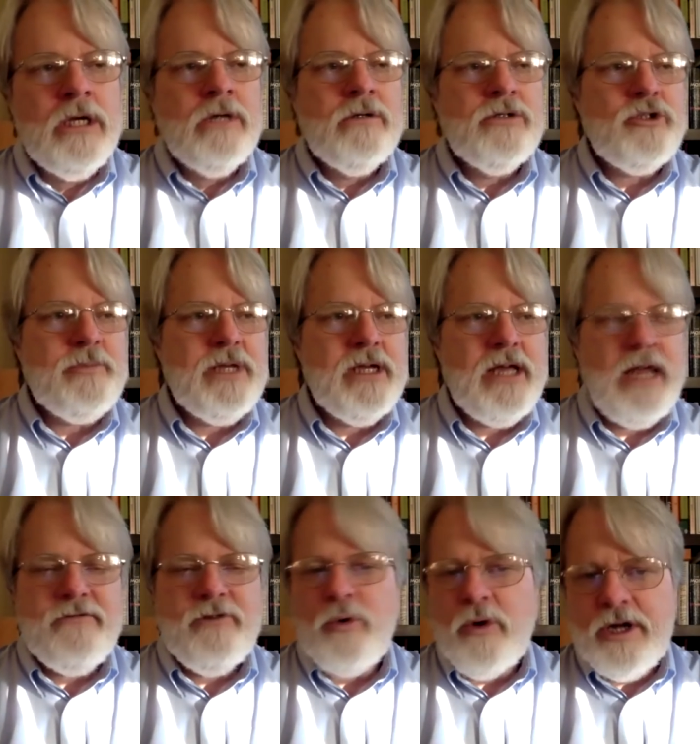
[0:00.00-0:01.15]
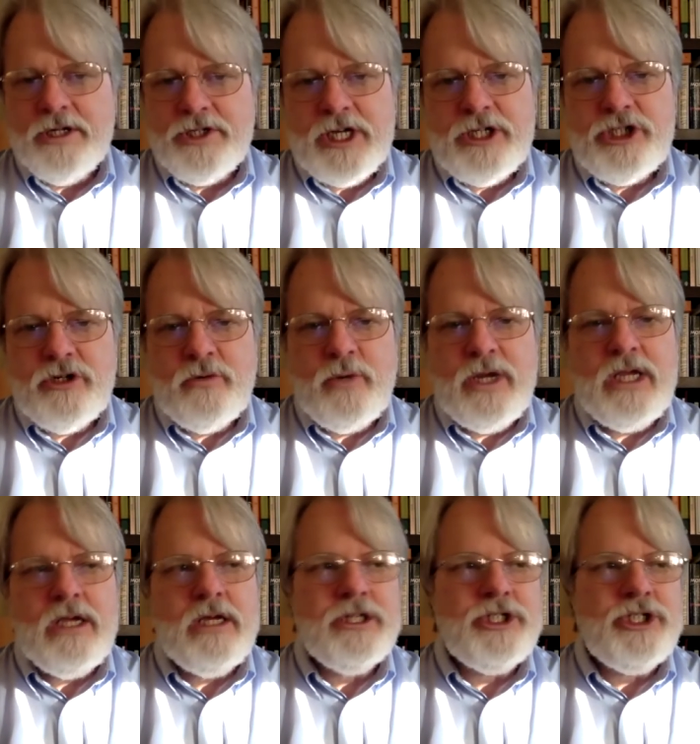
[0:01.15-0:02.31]
which will be in kind of an orientation
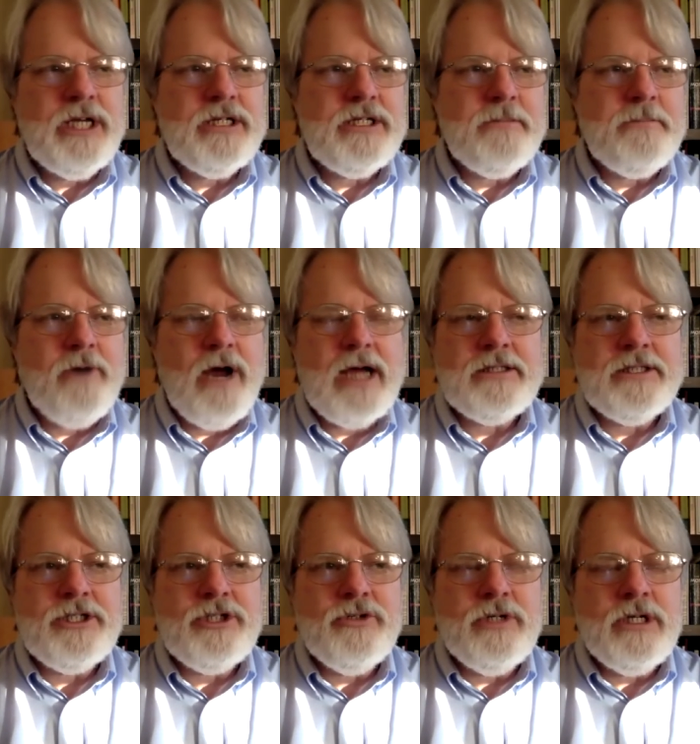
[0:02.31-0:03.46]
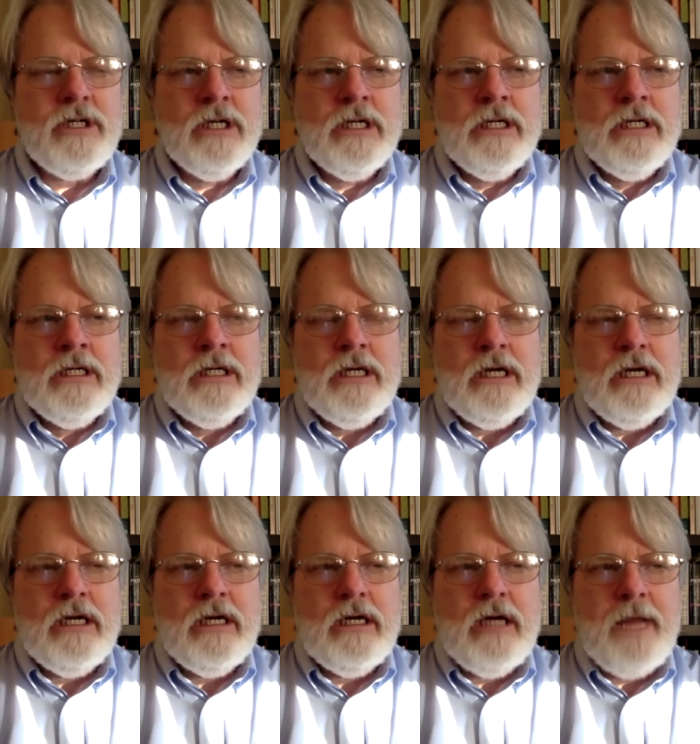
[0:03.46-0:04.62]
week, a chance to practice doing
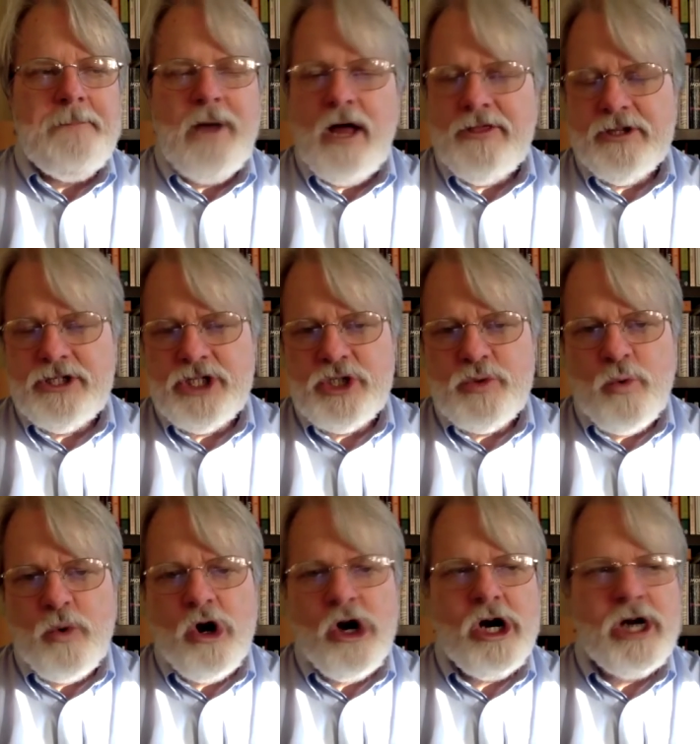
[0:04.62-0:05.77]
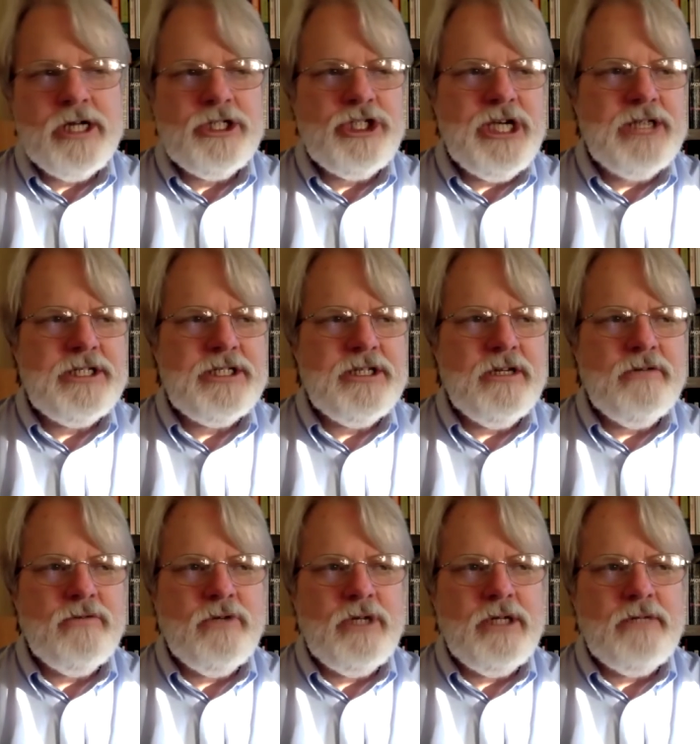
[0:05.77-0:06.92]
hypothesis work, a chance to
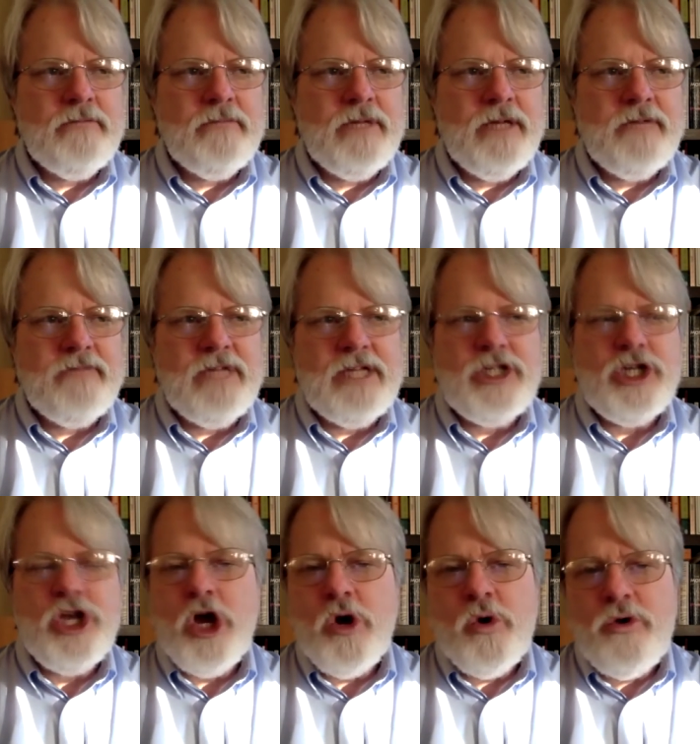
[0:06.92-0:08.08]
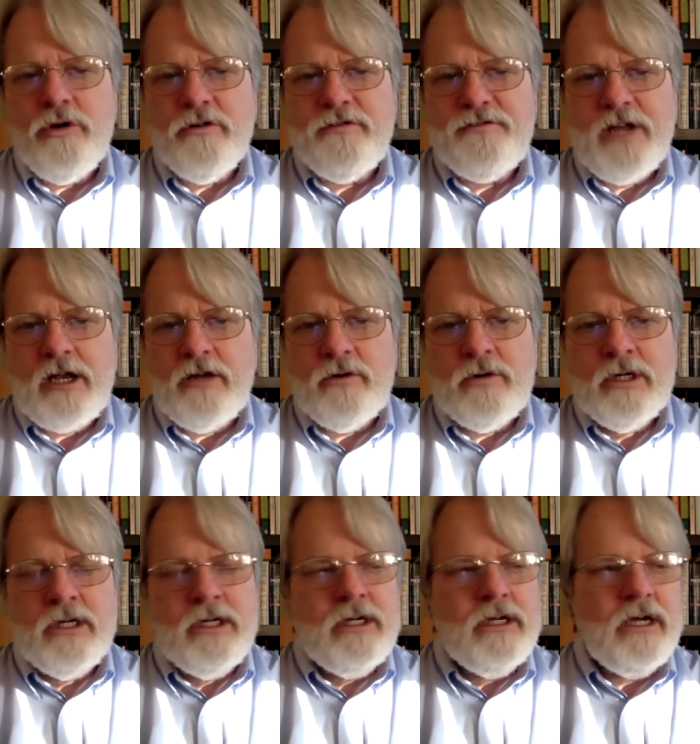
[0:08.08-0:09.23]
really kind of get to know your fellow
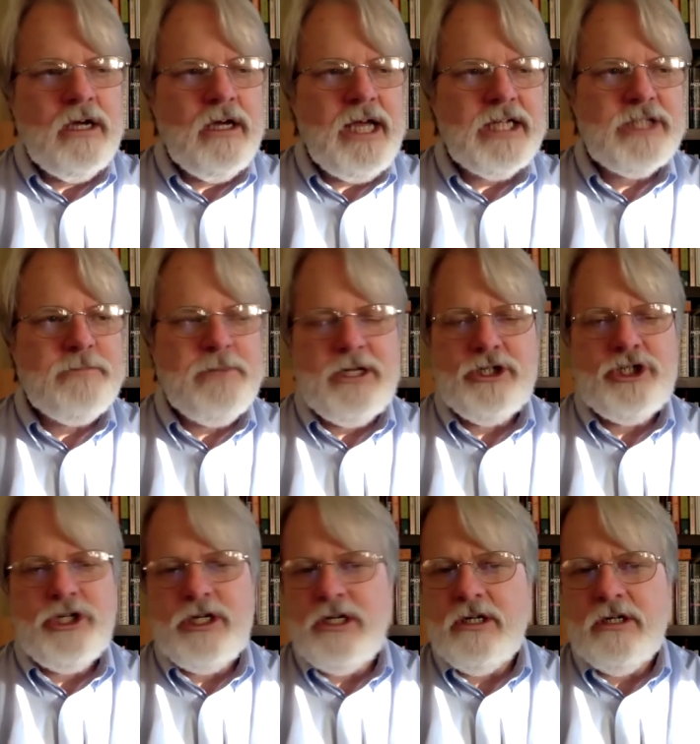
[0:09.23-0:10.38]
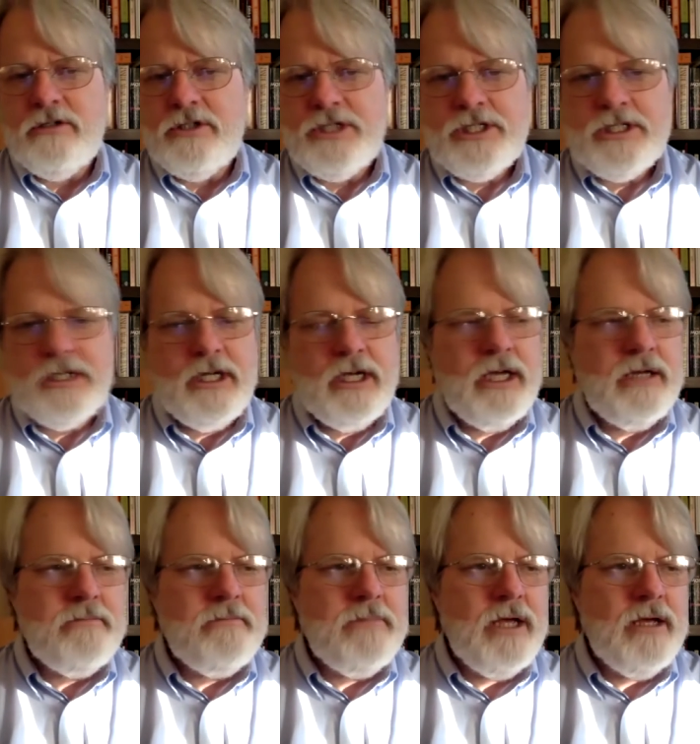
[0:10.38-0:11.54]
expeditioneers
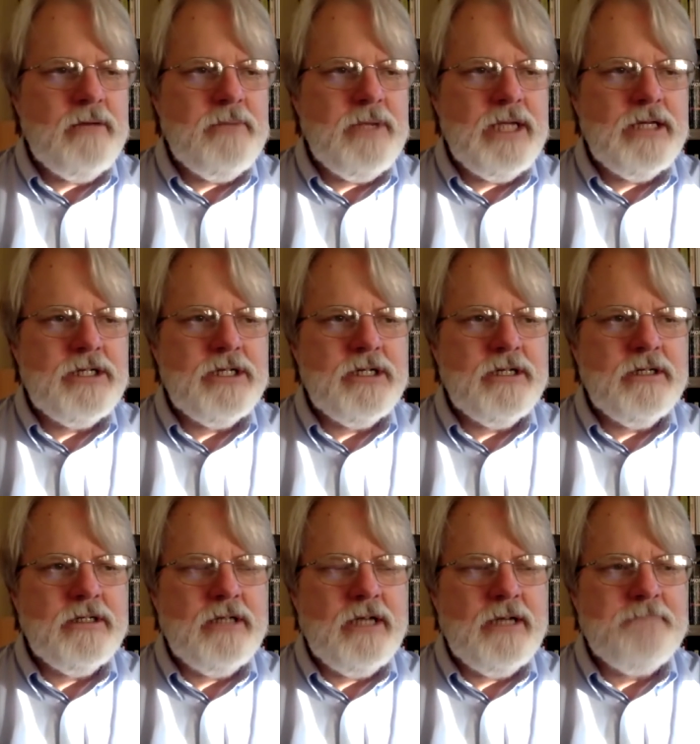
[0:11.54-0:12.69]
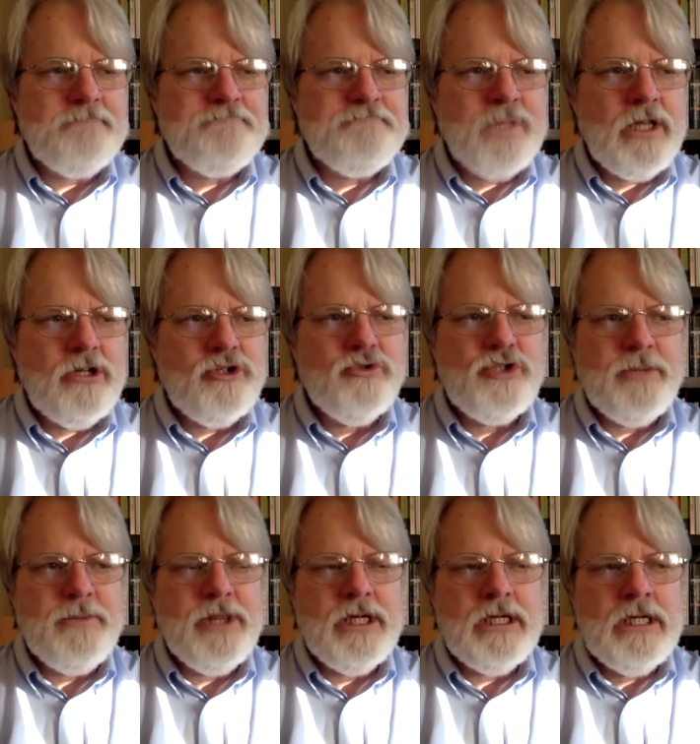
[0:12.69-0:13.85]
and begin to do some
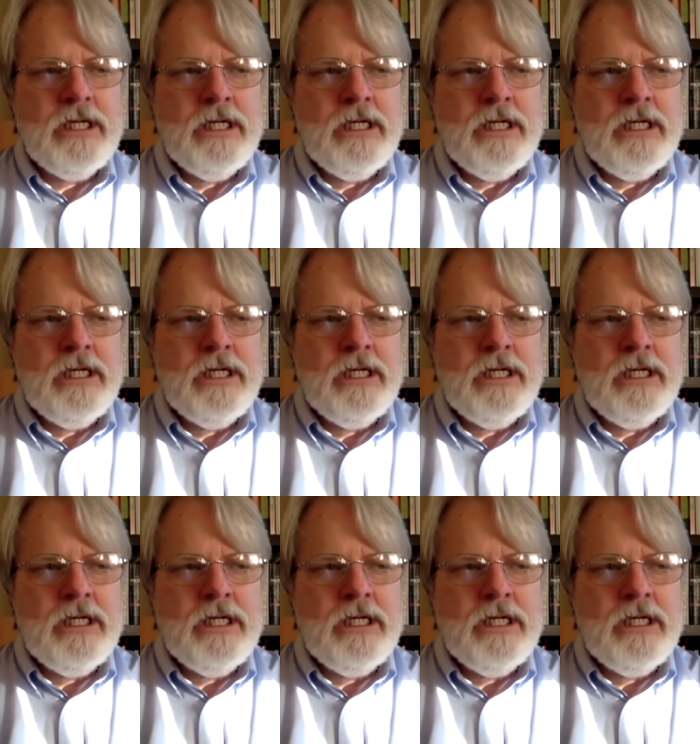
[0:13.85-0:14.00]
of the